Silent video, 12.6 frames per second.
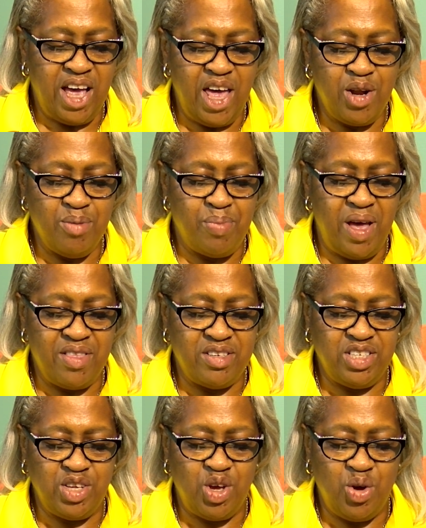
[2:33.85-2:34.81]
hot by the
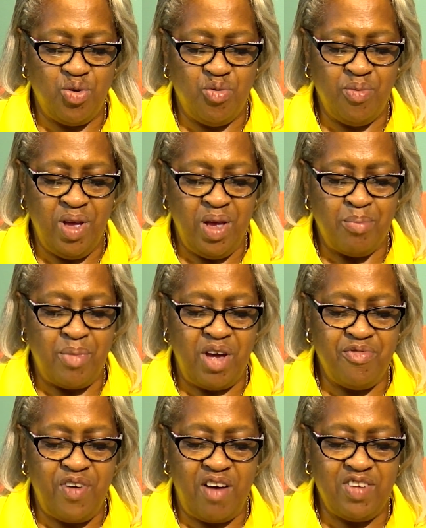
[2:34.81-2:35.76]
stove. My
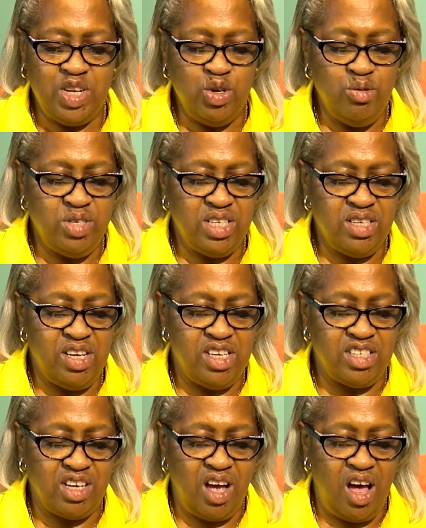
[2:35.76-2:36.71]
father loosened
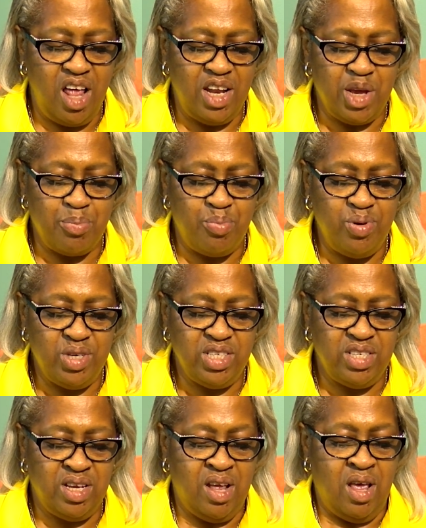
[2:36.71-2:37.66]
his collar and
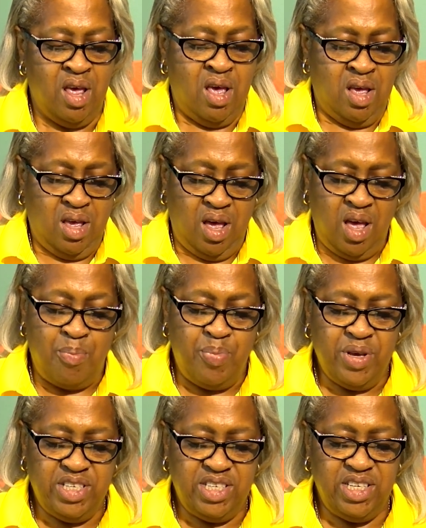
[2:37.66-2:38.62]
pushed up
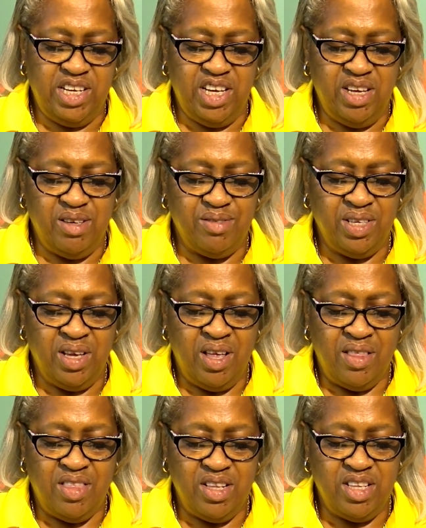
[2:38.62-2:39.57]
his sleeves.
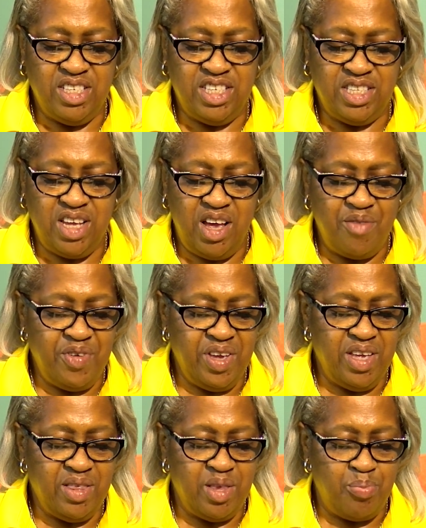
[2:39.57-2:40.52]
Then the stuff
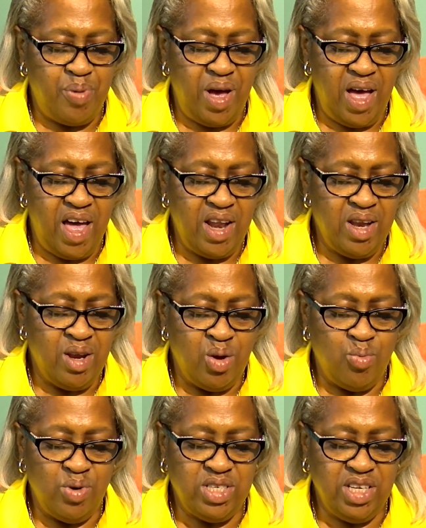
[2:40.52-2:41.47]
in the pot
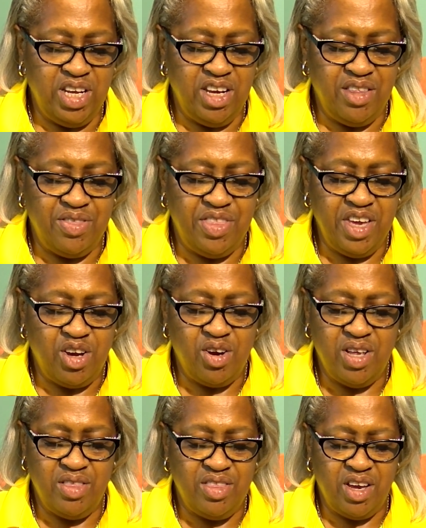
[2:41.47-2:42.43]
was getting thicker
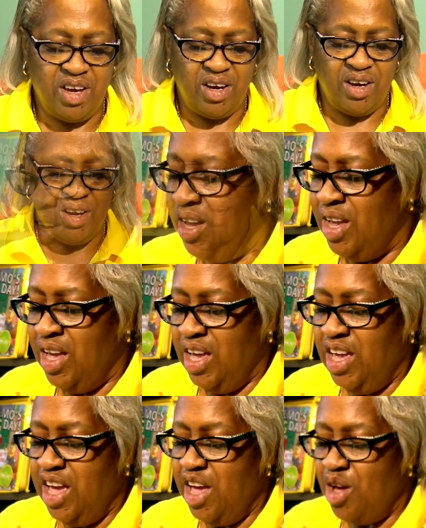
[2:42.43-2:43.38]
and thicker.
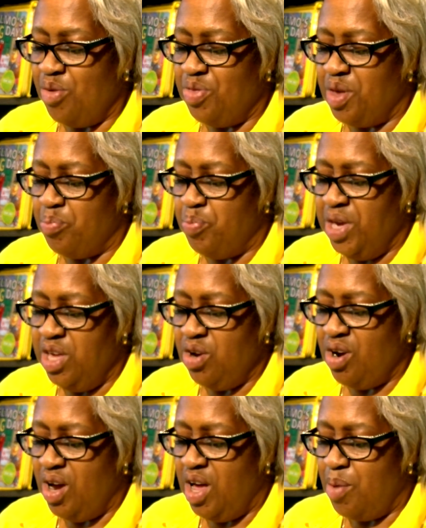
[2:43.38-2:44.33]
He held the
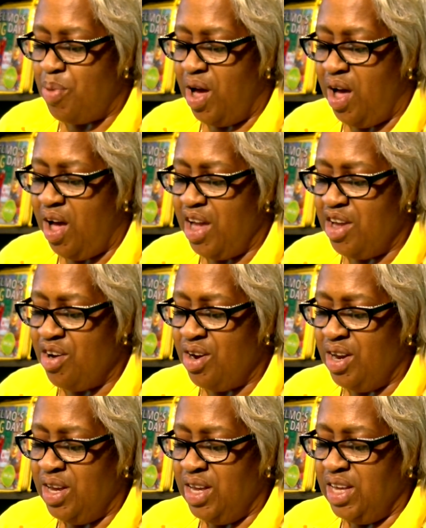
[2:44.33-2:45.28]
beater up
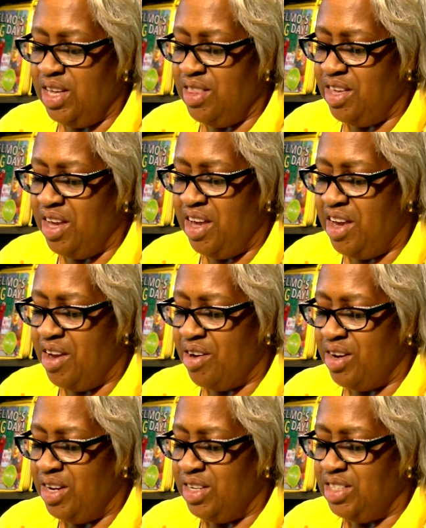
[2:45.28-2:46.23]
higher in the
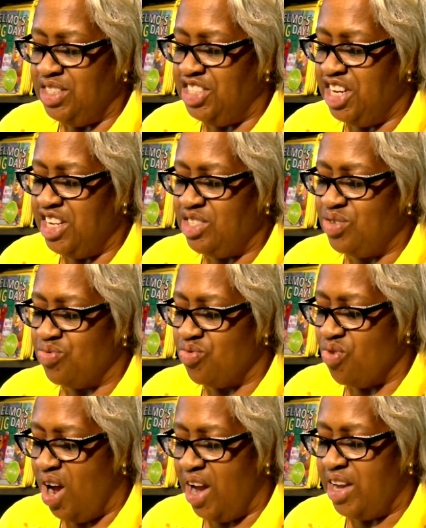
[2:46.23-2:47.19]
air. Just
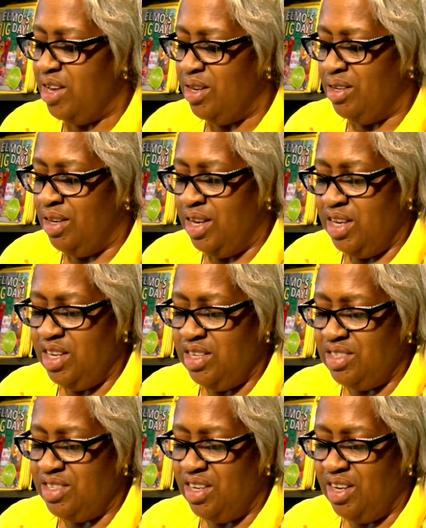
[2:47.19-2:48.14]
right, he
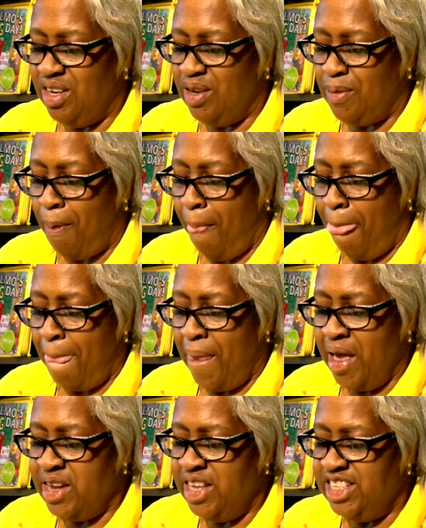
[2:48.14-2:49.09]
said.
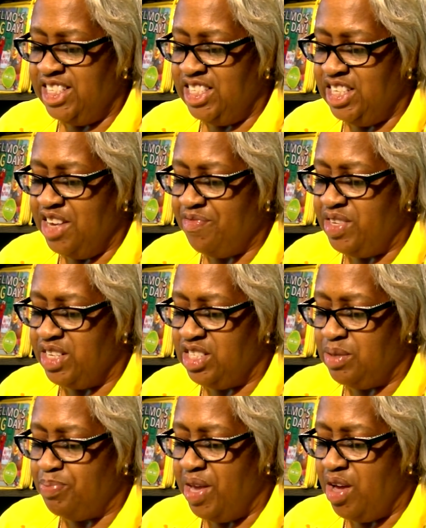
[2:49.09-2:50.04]
And he sniffed and
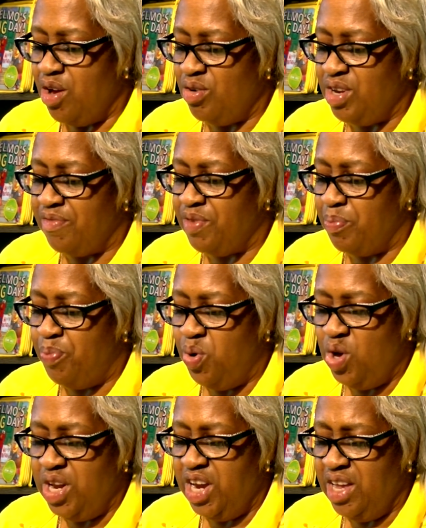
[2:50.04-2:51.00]
smelled of the
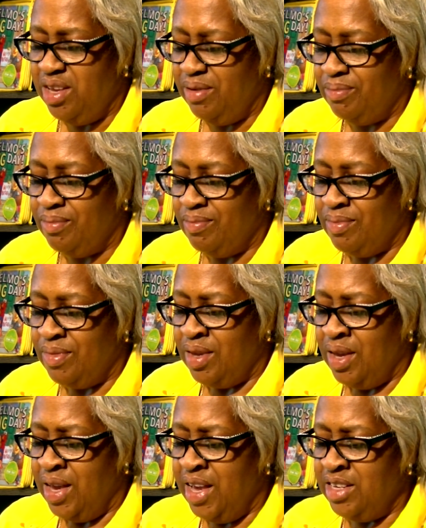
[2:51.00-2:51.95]
pudding.
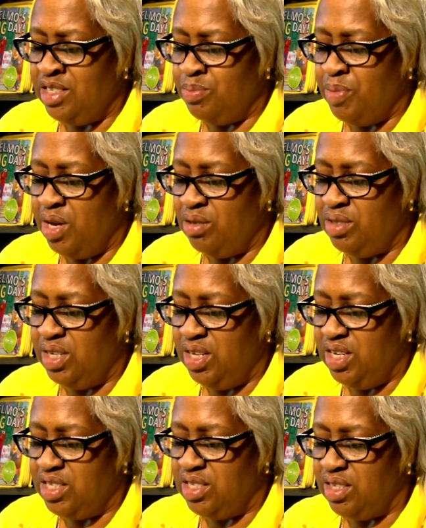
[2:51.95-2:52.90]
It smelled
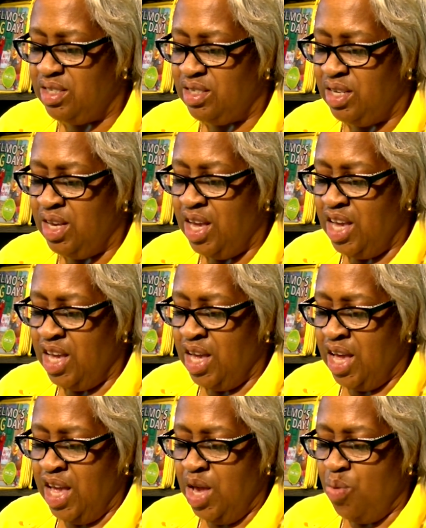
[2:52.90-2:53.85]
delicious.
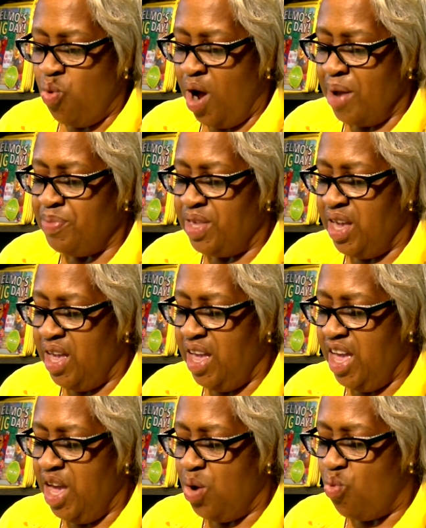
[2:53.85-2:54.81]
He wiped the
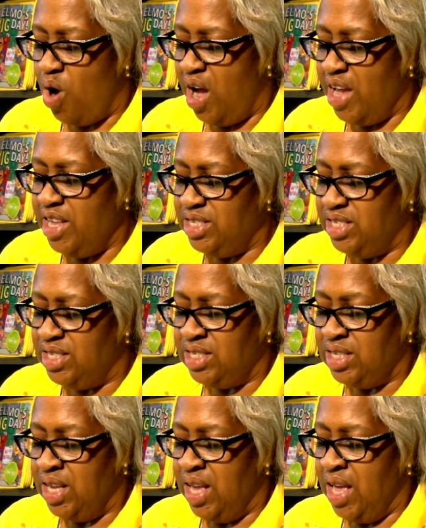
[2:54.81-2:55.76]
egg
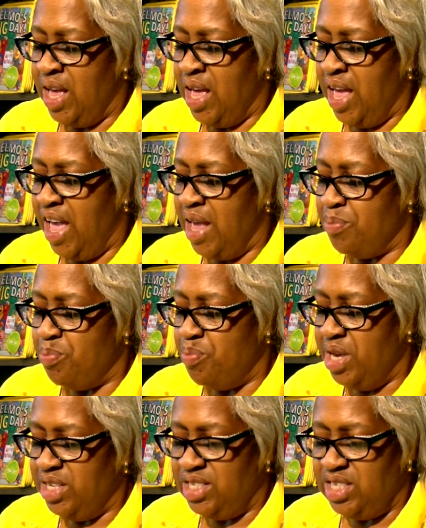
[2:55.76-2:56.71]
whites and
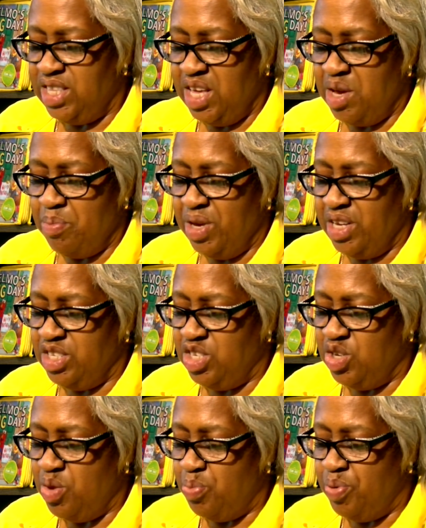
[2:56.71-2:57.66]
mixed them
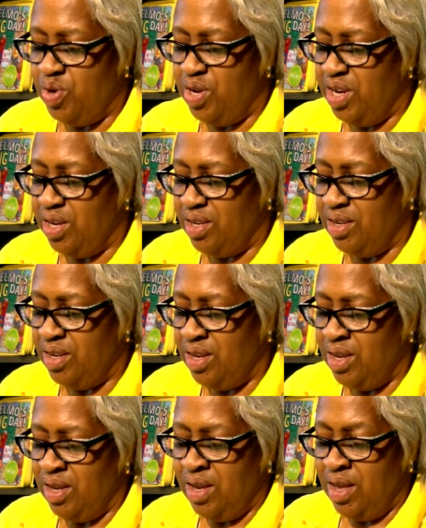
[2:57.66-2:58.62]
into the pudding.
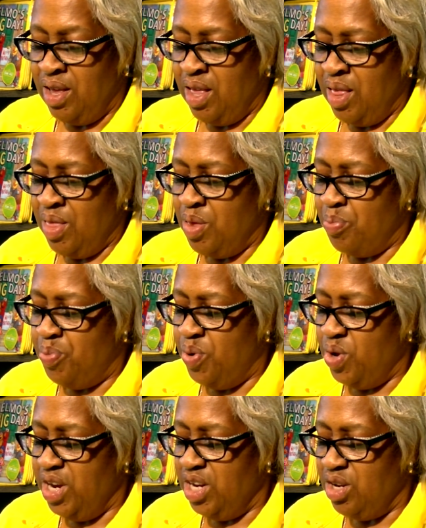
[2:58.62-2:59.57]
The
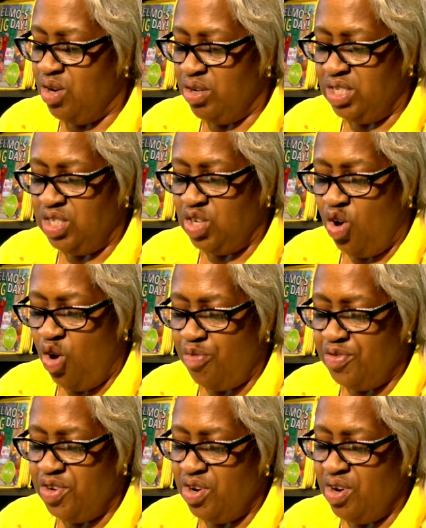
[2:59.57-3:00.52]
pudding looked
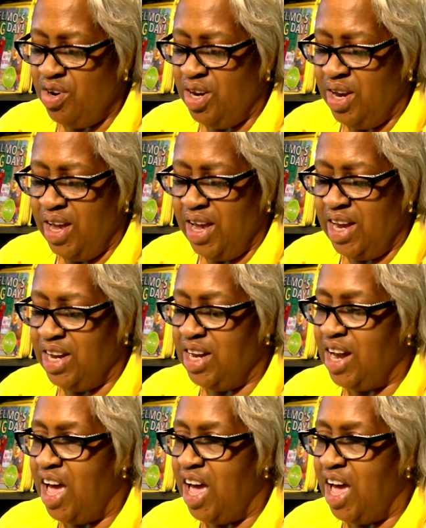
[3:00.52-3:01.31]
softer and